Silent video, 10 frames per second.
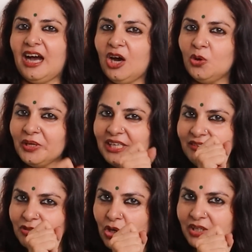how
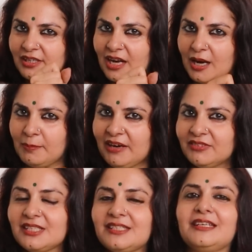even on an
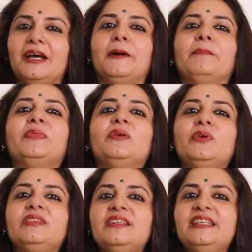Amavasya,
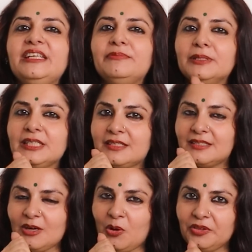when the
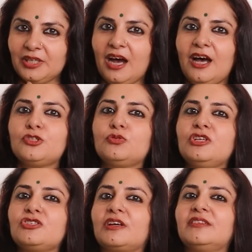demons or the
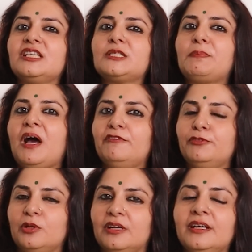Asuri Shakti is
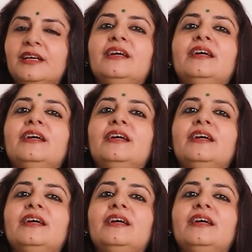powerful,